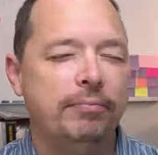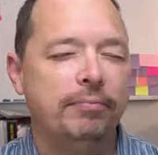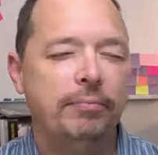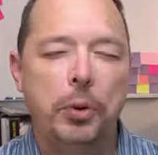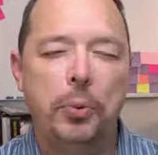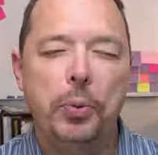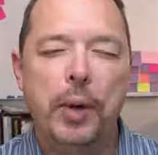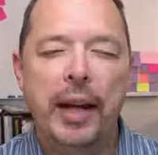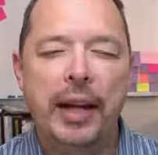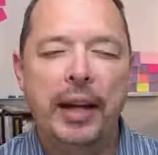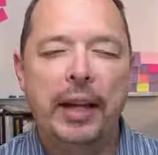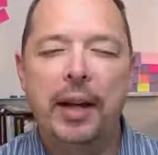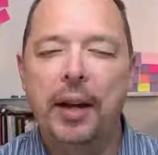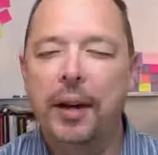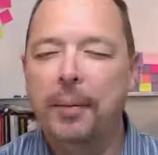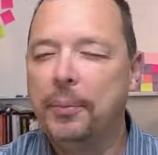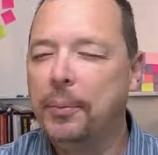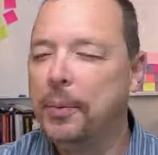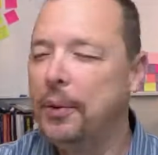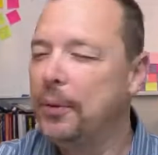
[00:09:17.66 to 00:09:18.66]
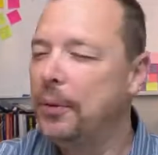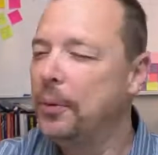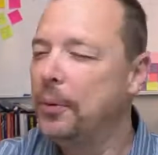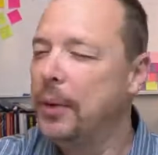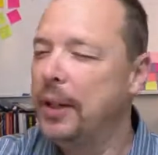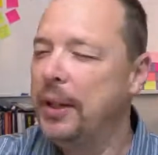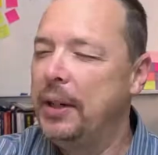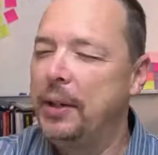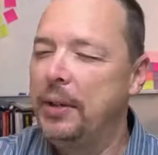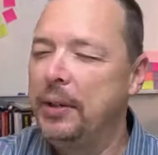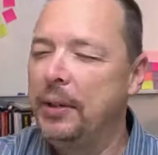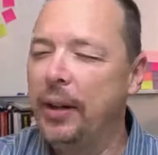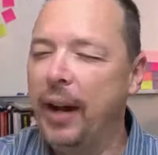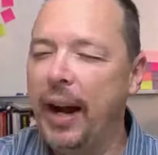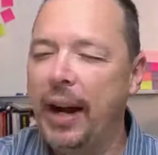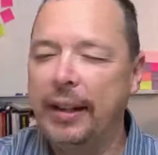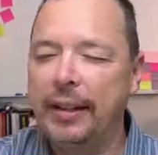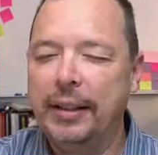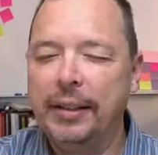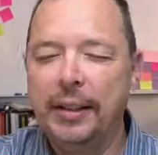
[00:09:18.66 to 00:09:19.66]
to wake up with the window
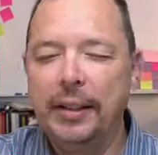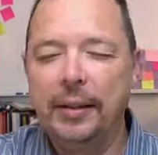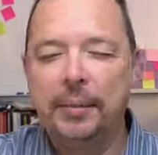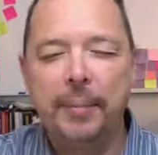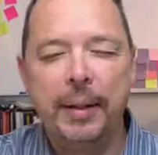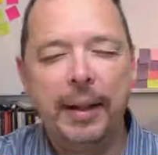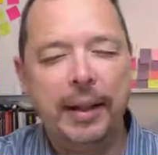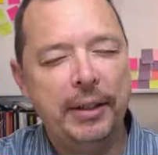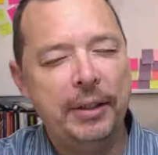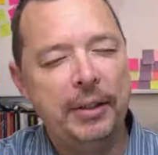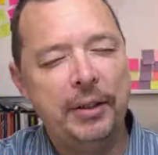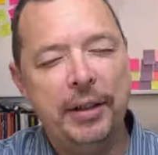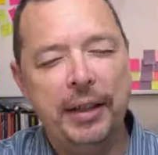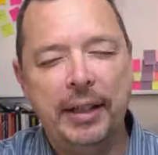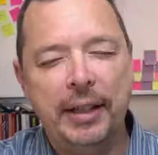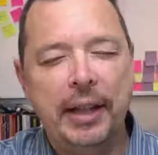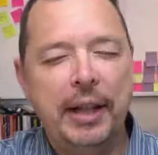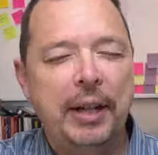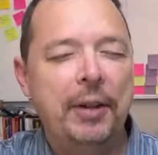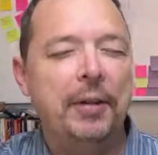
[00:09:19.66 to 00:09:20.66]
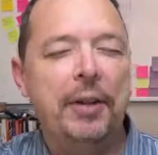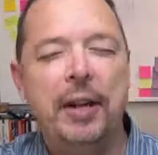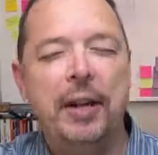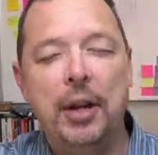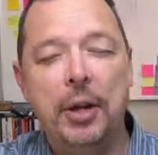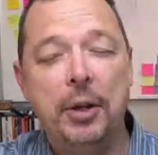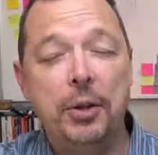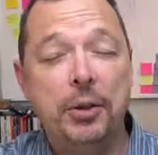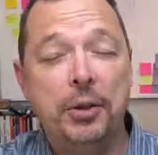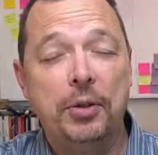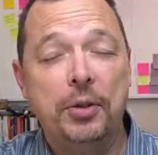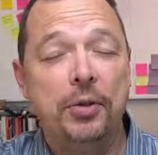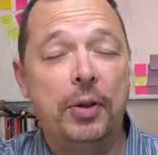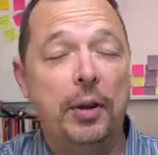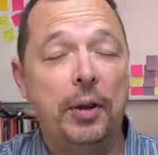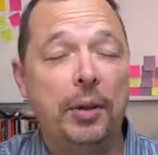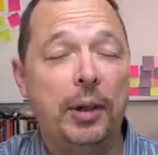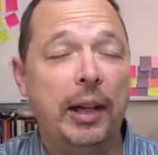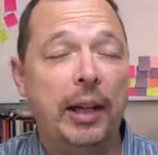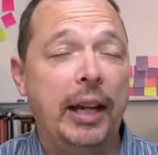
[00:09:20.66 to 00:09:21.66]
cracked a little bit, you can hear the ocean
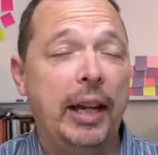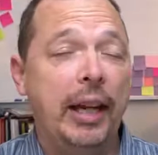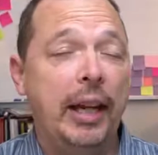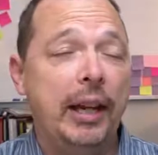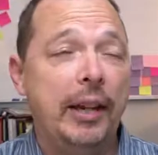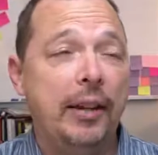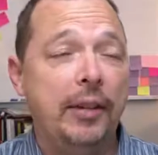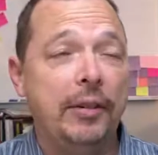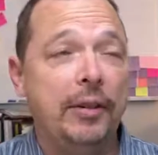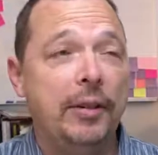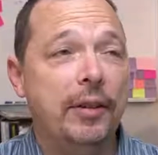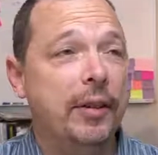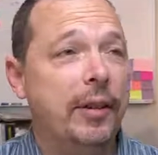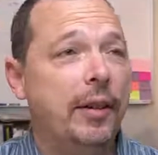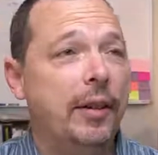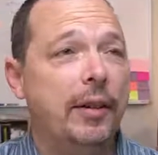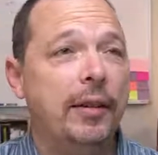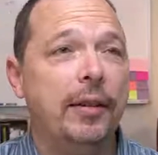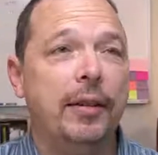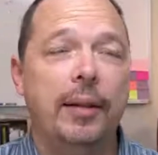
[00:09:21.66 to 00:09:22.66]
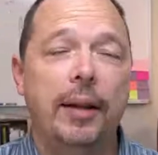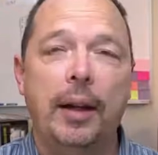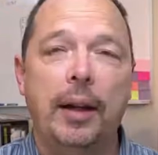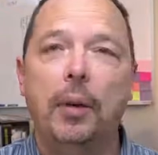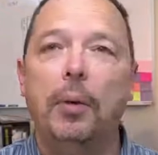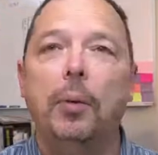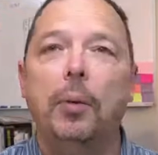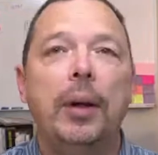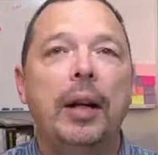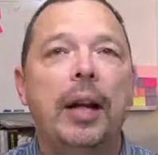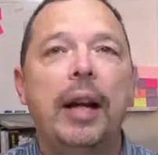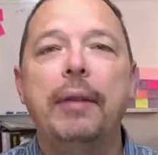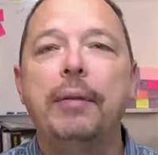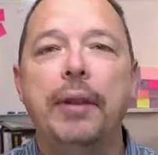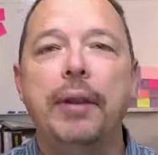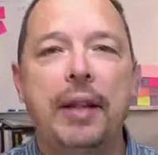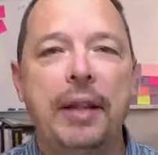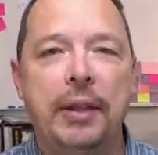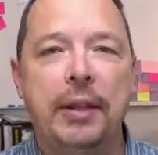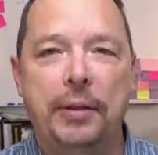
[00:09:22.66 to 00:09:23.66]
rolling in,
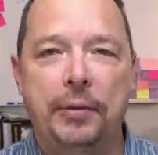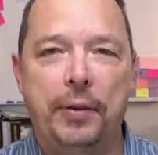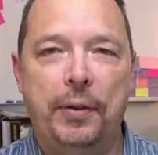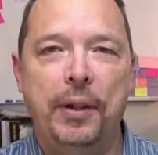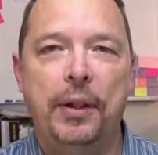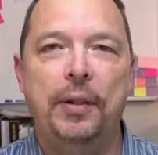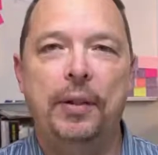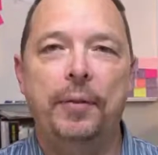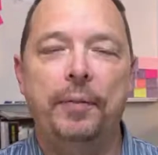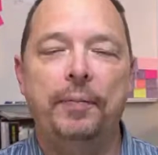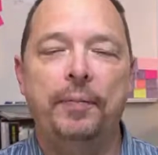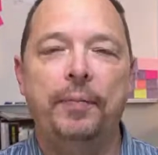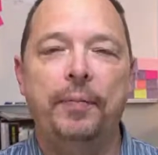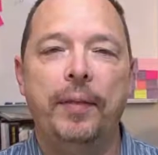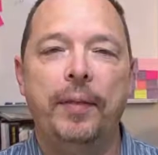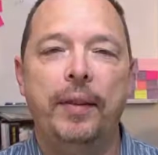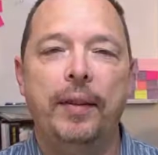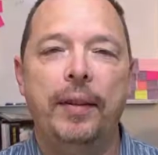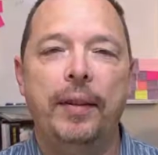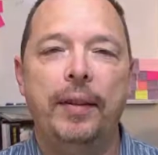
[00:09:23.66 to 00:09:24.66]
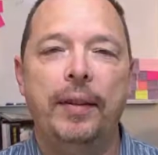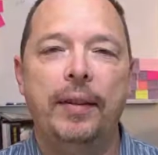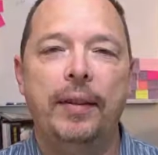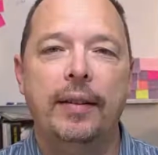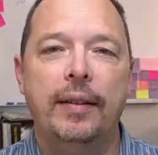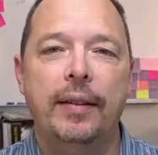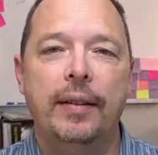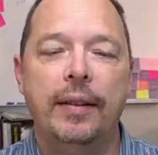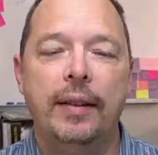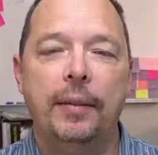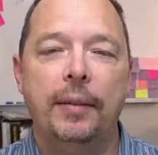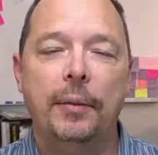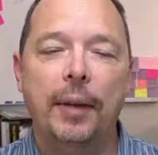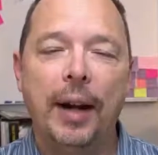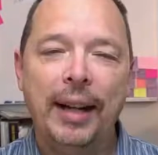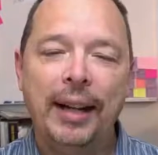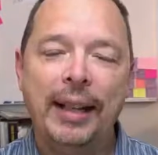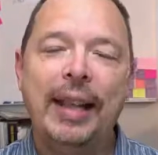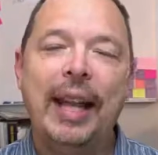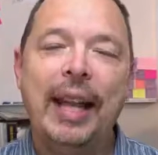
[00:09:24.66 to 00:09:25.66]
whatever it is for you.
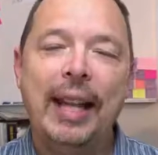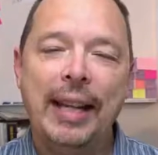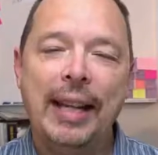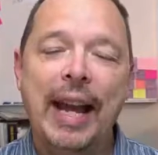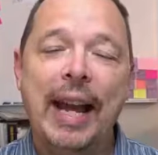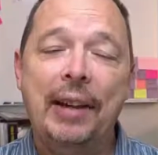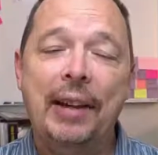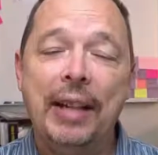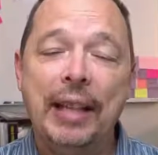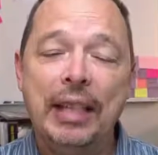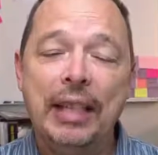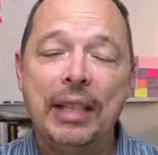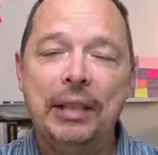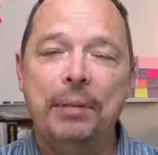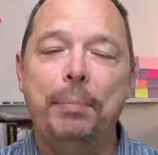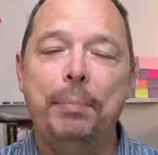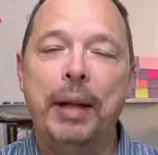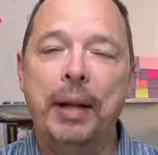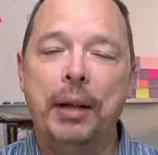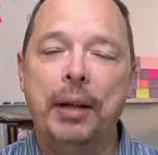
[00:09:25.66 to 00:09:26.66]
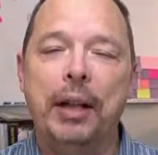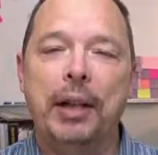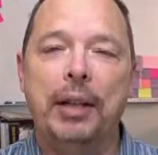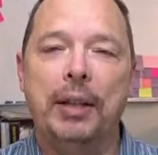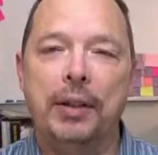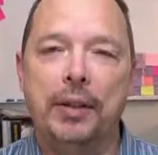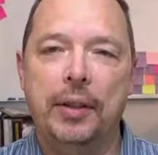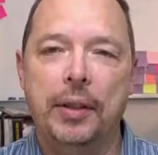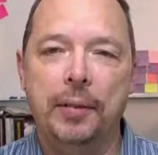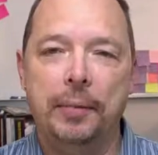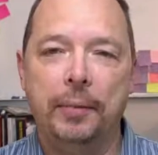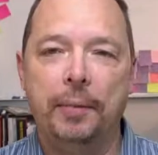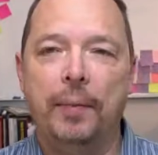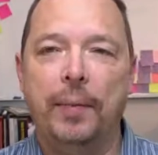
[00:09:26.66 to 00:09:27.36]
Write that down, experience it.